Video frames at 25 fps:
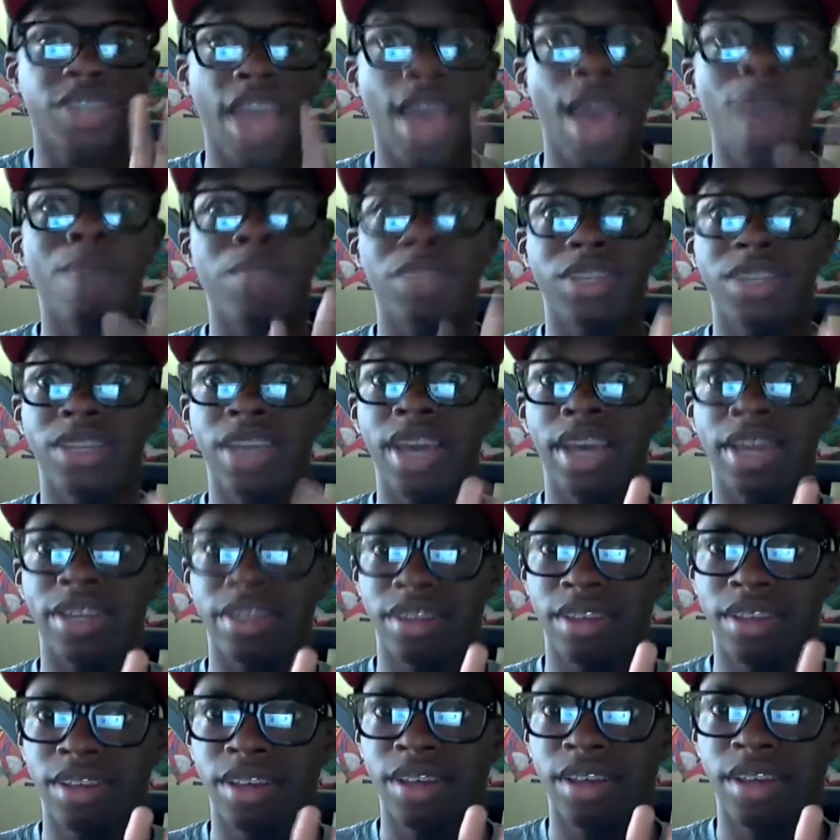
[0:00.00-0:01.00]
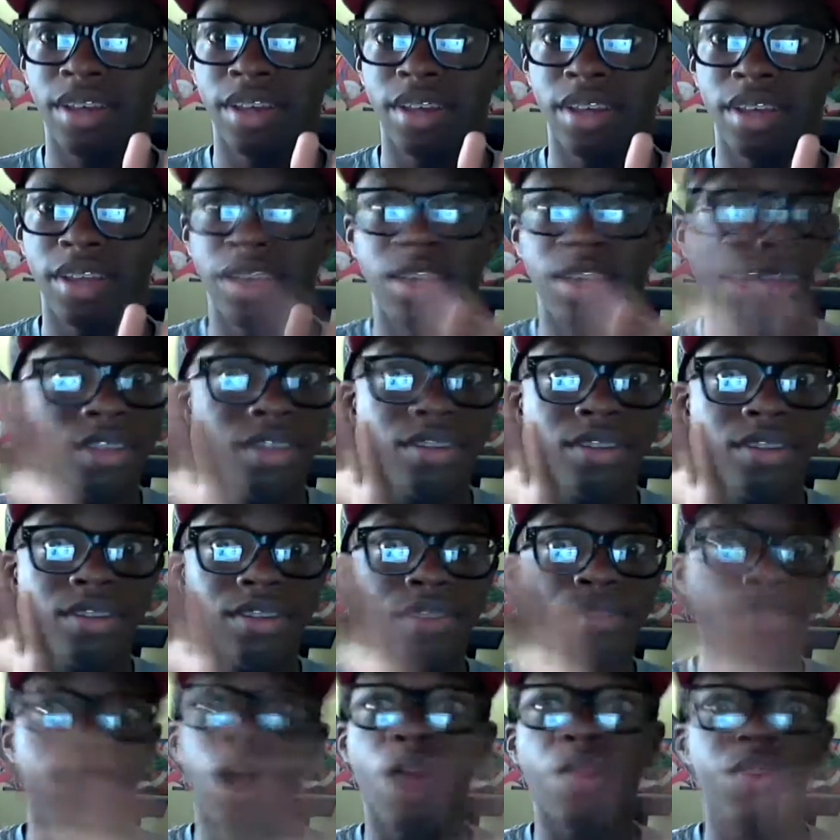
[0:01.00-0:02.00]
happened yet.
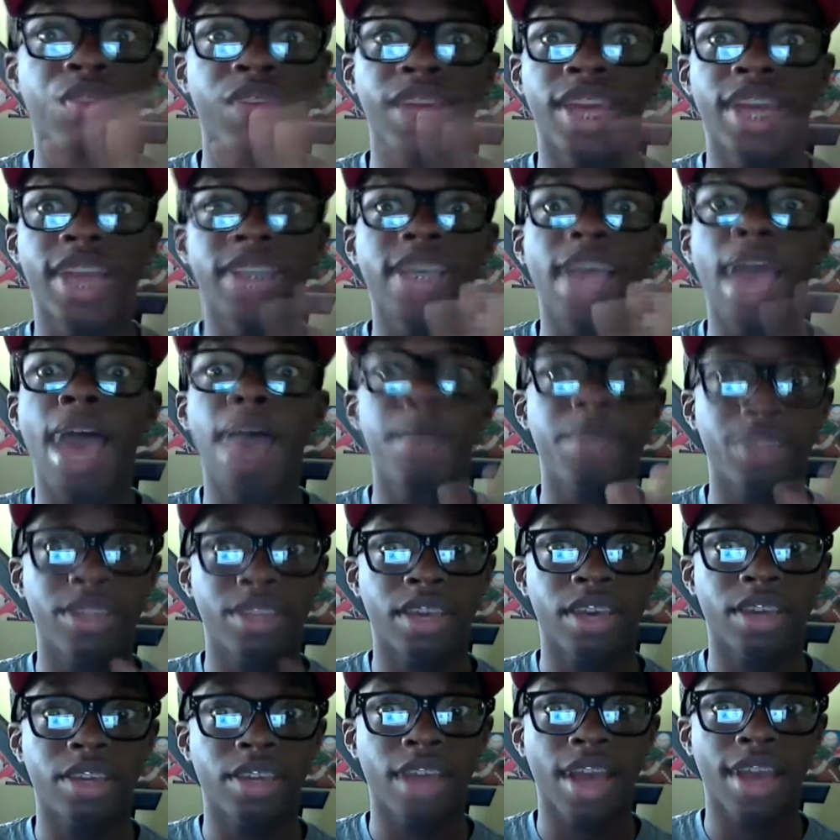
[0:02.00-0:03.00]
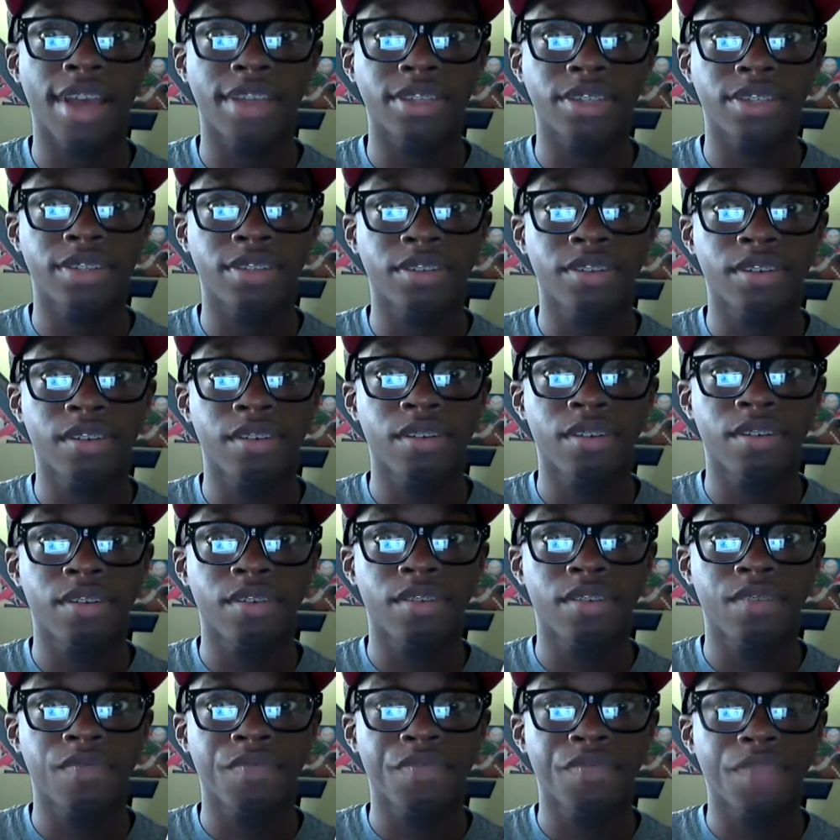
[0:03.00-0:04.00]
Nothing has happened yet, guys.
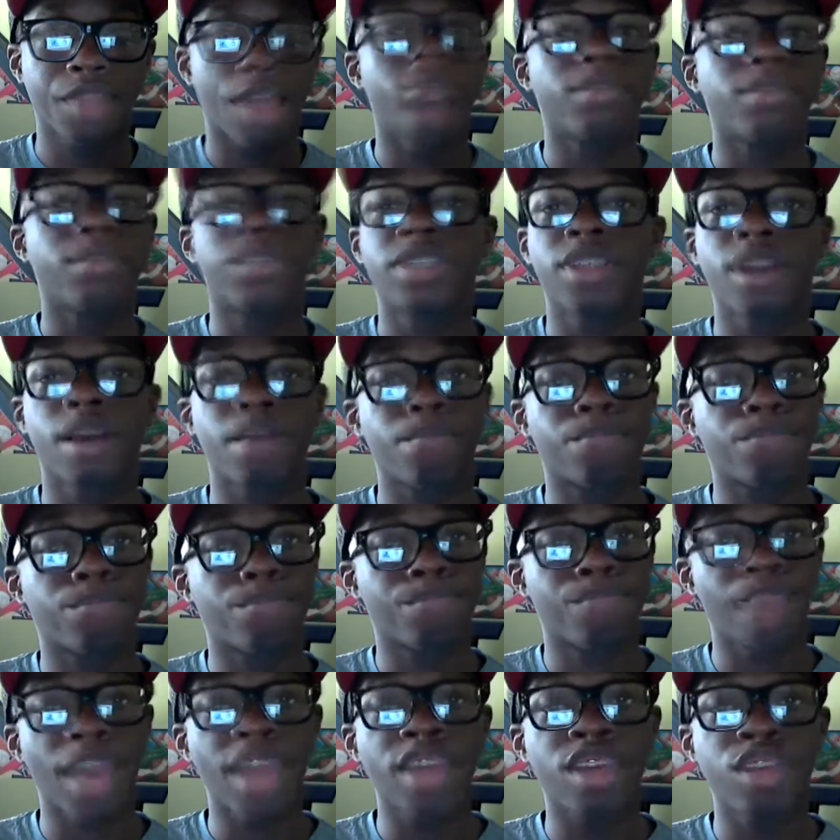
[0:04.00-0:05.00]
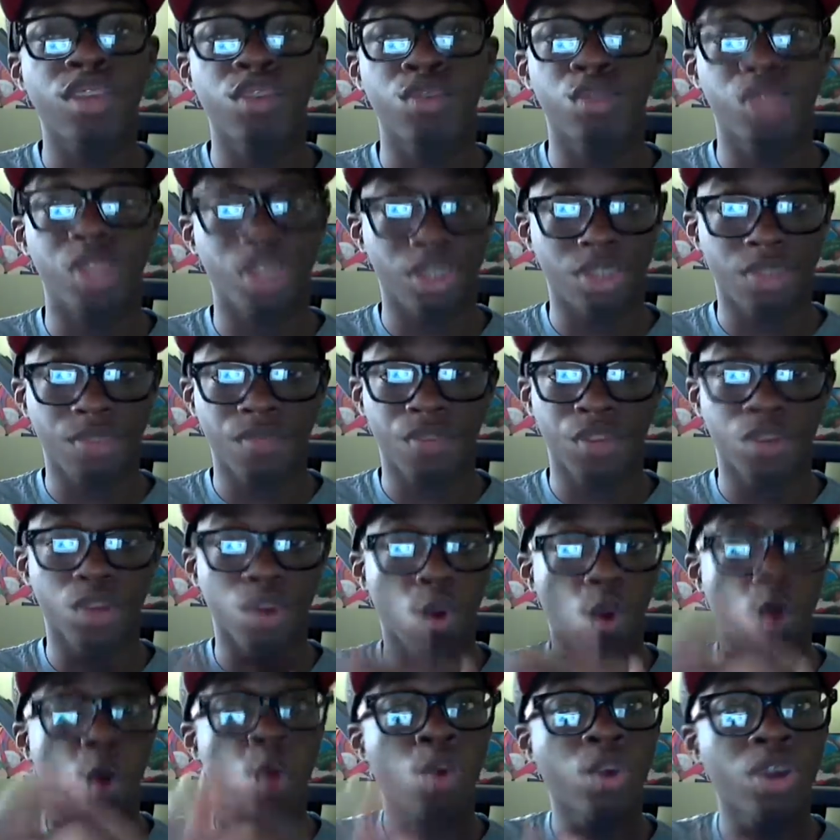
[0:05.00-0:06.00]
I'm begging you this for your
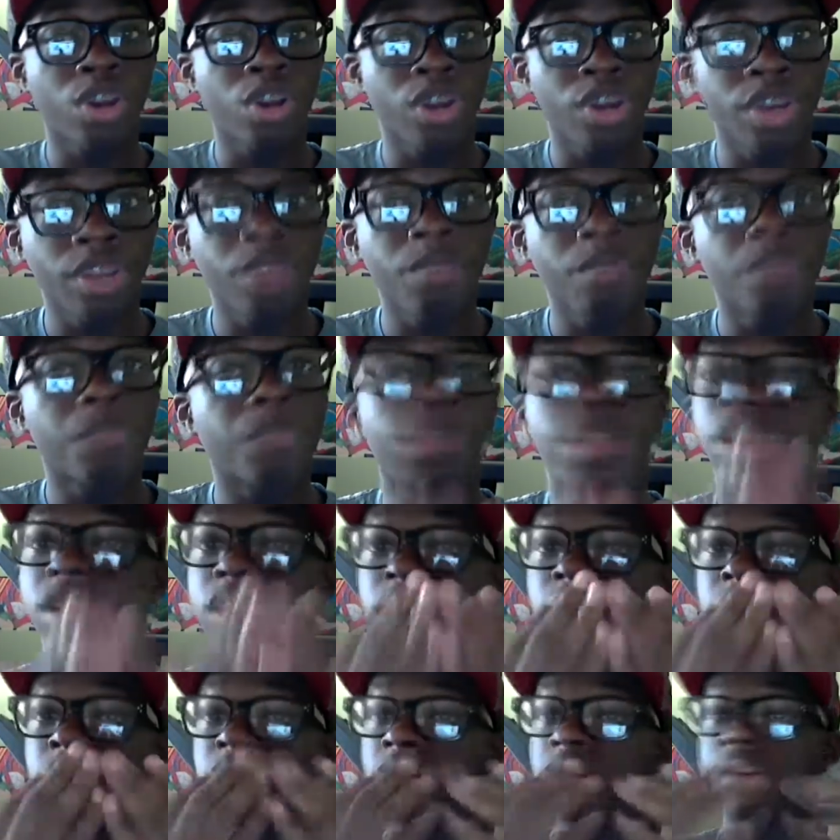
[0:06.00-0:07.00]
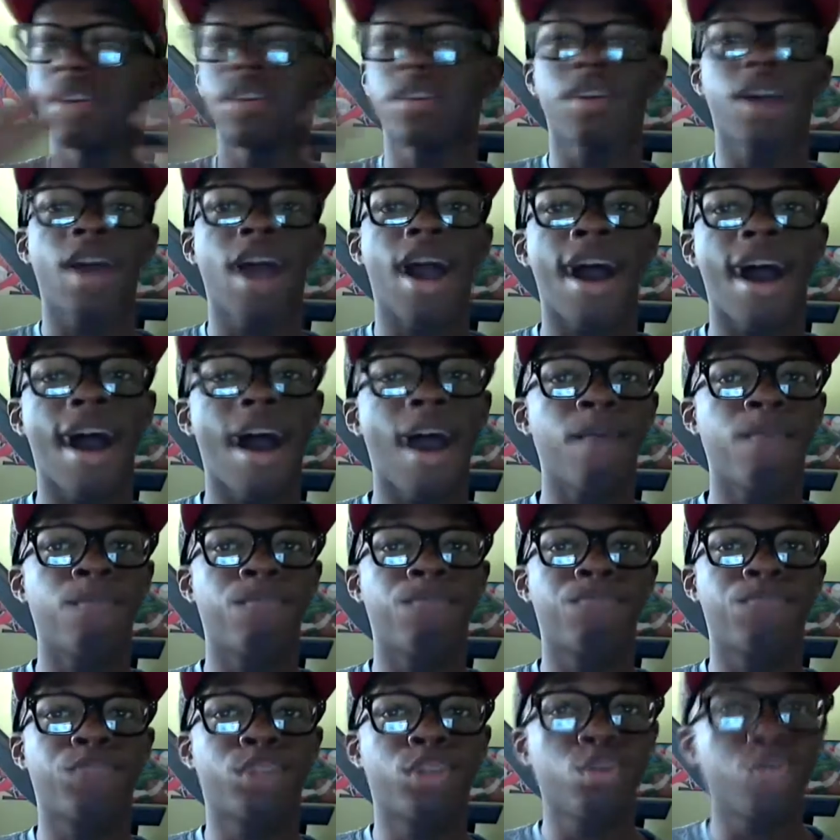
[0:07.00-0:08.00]
own good. I'm
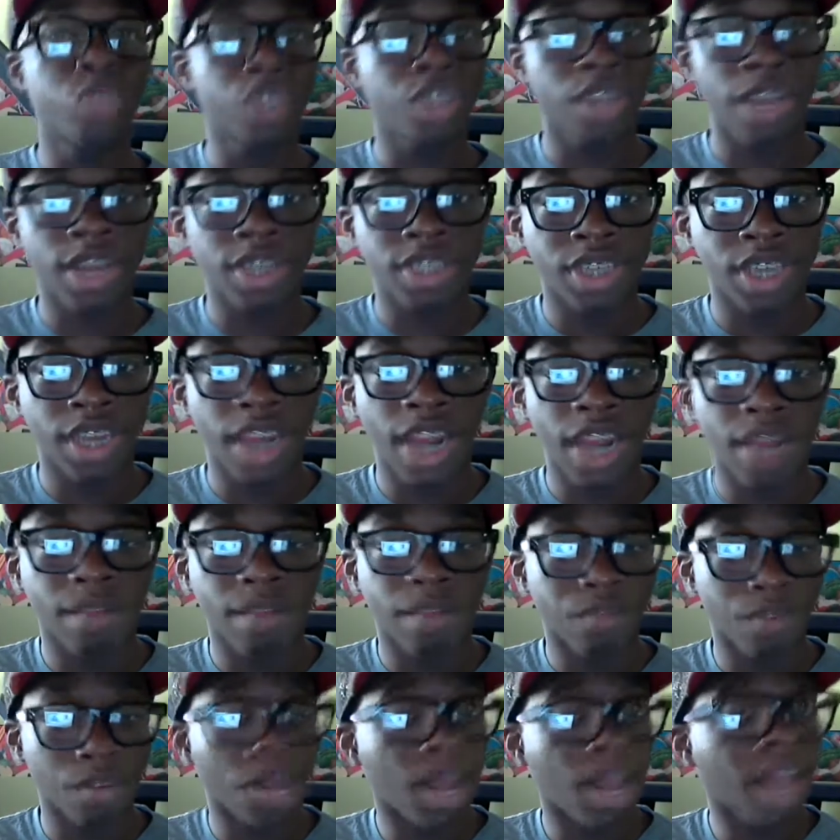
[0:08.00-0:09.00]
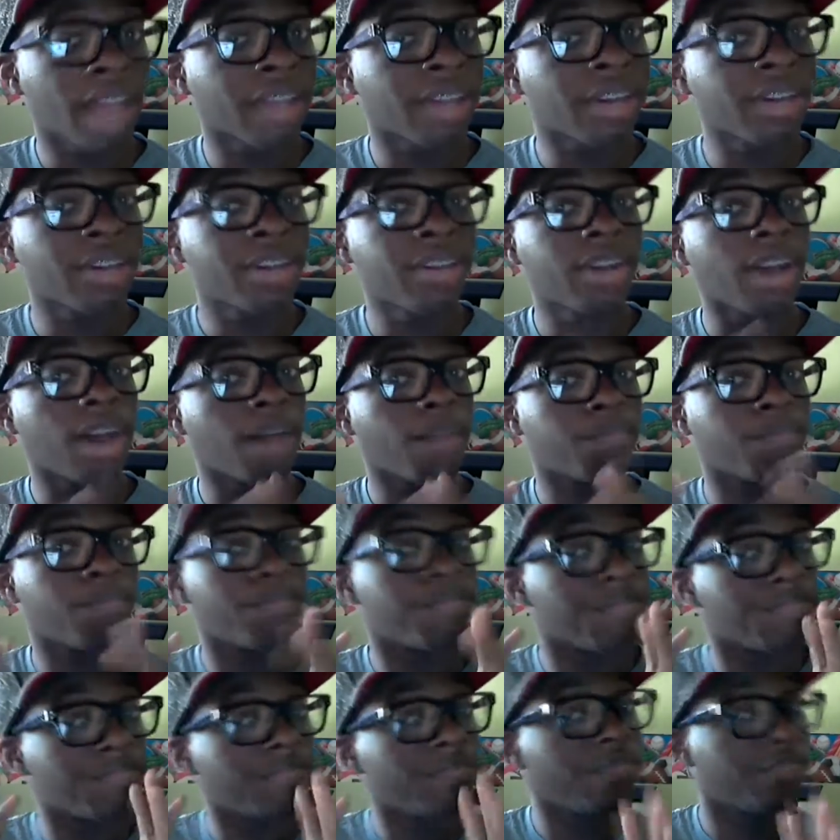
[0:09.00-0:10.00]
choosing not to get hyped for my good. I'm
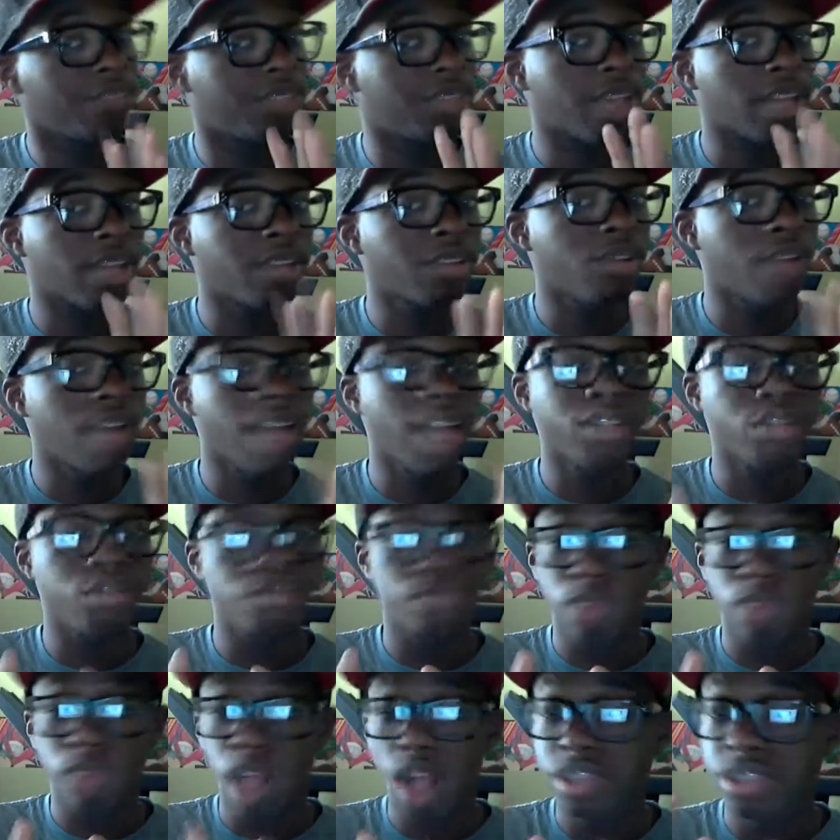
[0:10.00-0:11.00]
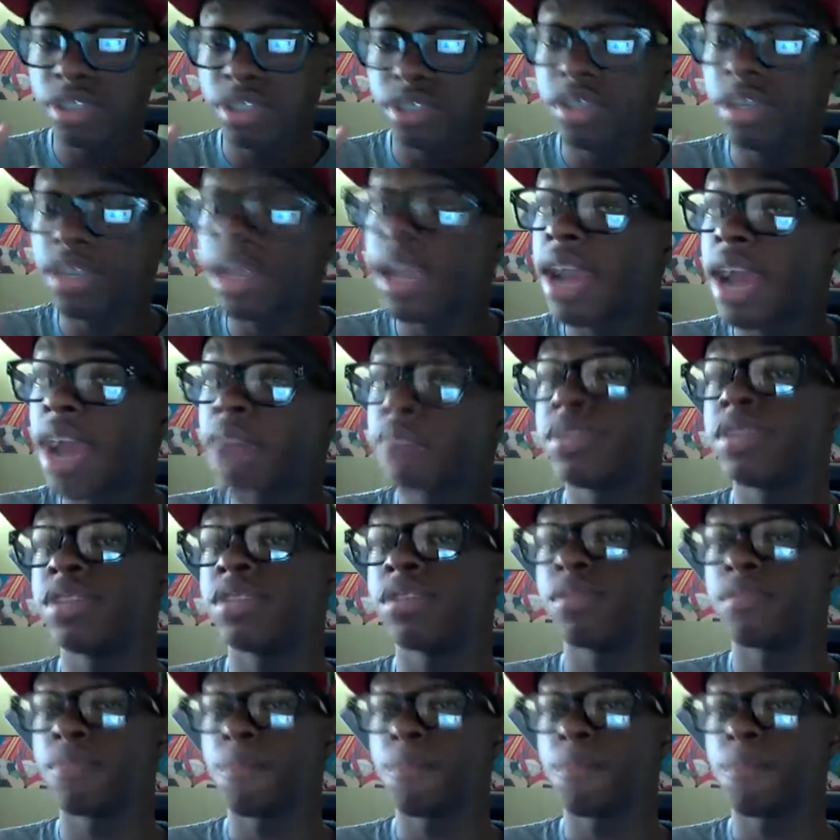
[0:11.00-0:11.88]
telling you guys, you probably shouldn't get hyped either.